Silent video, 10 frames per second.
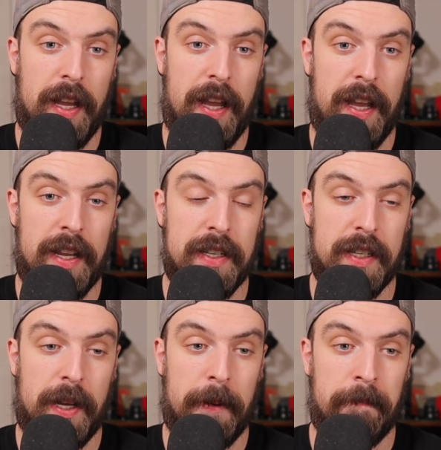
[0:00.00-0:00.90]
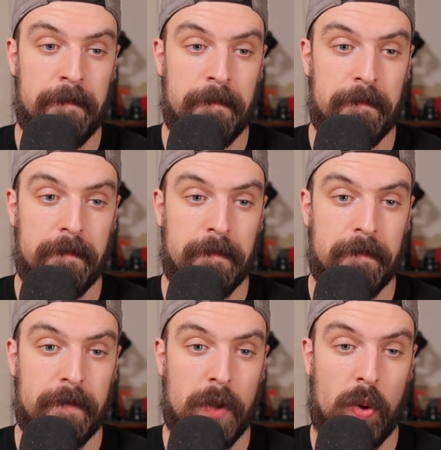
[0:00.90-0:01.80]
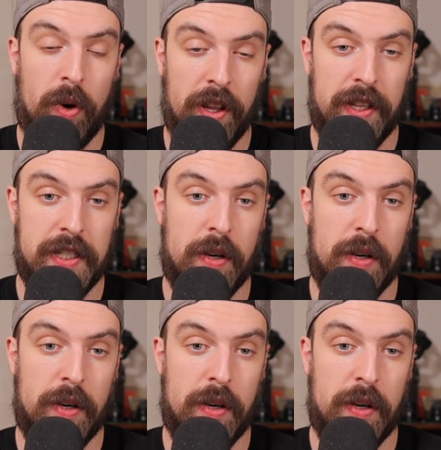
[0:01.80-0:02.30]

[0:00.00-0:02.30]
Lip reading: And one of the things